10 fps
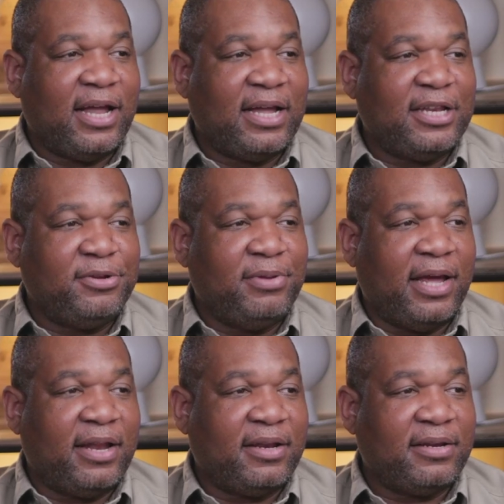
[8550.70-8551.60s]
could do
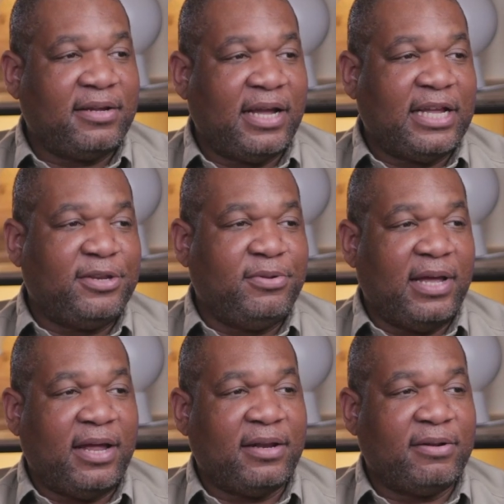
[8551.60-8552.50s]
that.
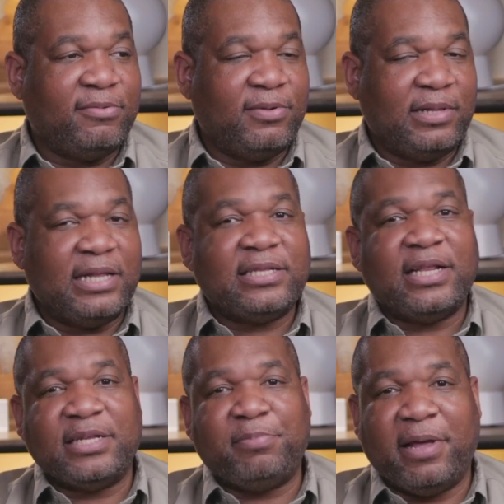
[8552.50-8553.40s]
Well,
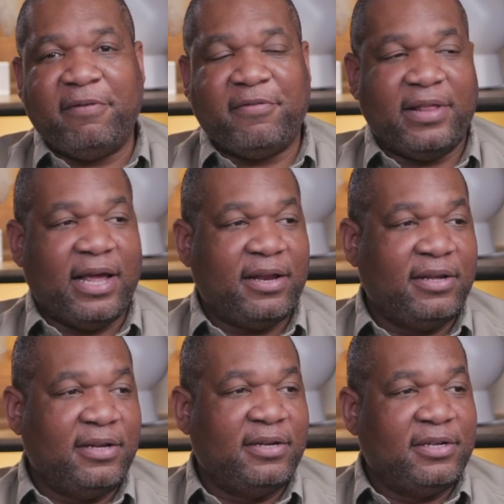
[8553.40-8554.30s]
let's plan for that.
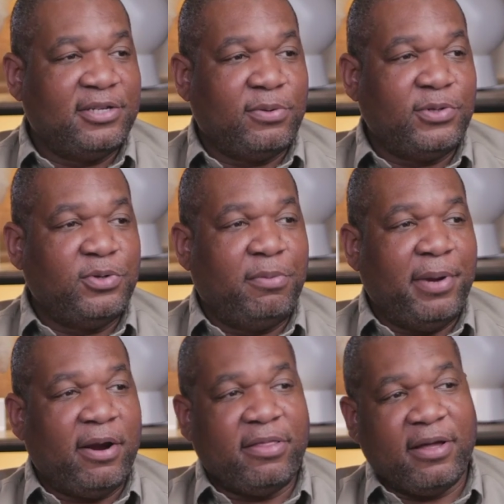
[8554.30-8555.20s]
So we'll do a
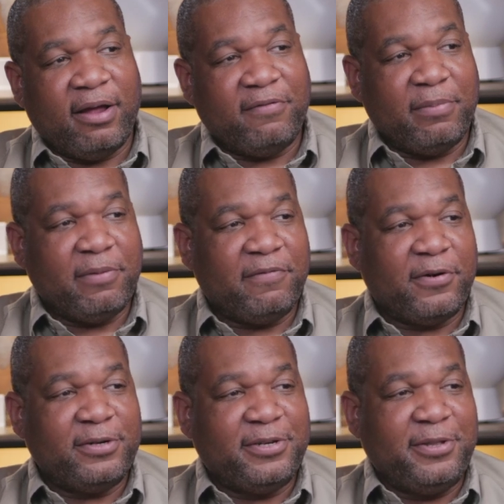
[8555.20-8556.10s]
marathon from the
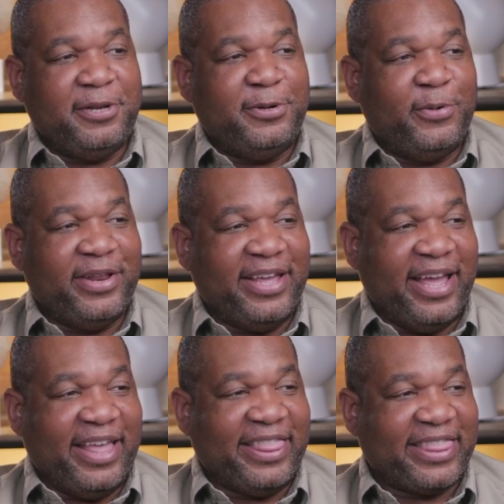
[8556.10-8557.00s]
1st to the
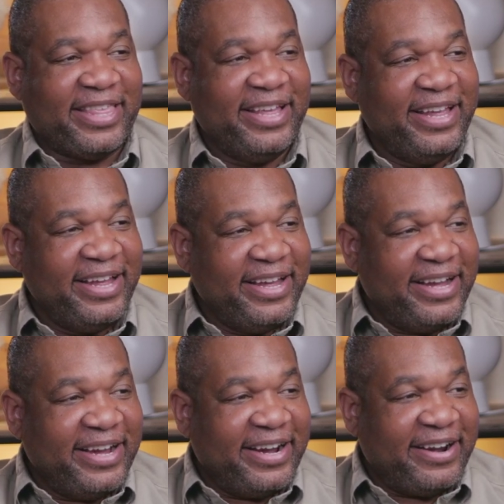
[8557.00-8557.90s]
28th.
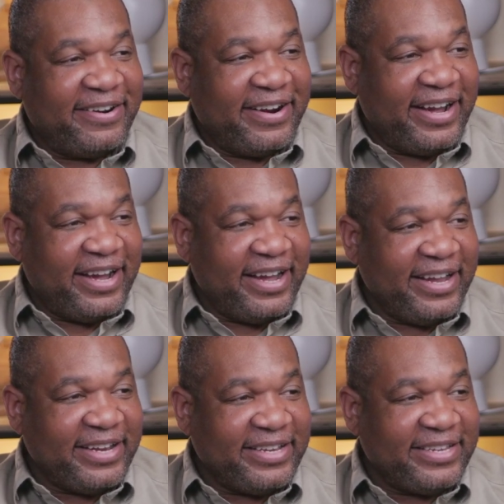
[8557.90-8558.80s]
All
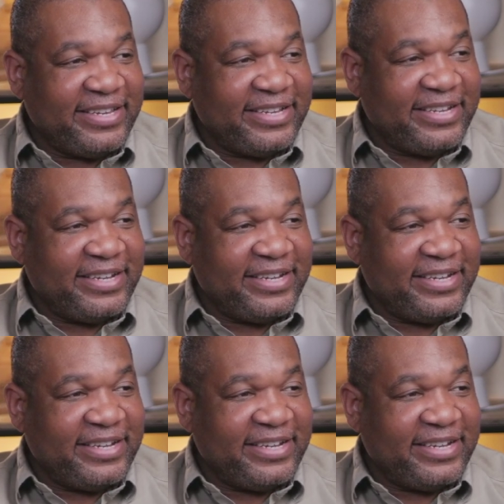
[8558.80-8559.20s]
right.